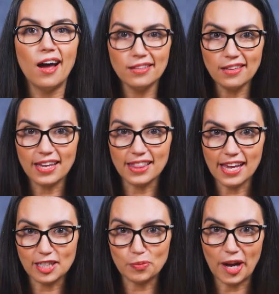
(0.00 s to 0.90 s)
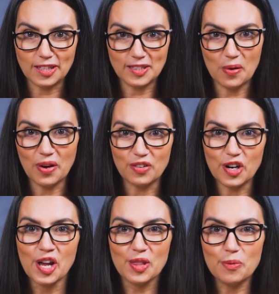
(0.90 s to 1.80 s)
Unlike the Xbox,
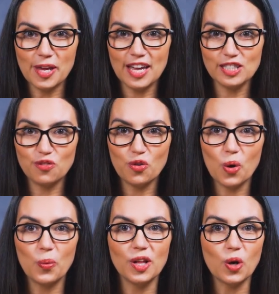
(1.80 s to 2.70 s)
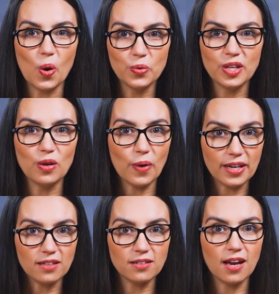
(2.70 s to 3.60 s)
however, the PS4 will only
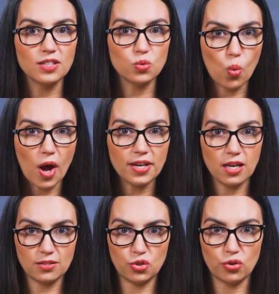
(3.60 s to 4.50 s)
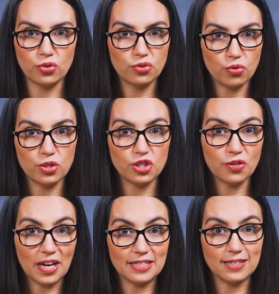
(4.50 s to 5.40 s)
recognize 1 external storage
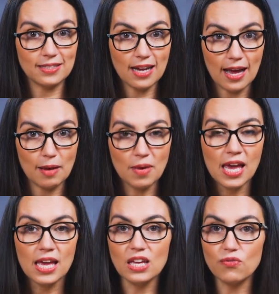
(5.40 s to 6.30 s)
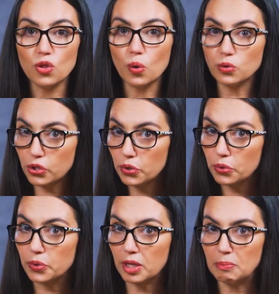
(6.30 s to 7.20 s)
device at a time, even though
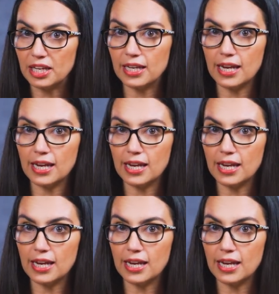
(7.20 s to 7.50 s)
2 can be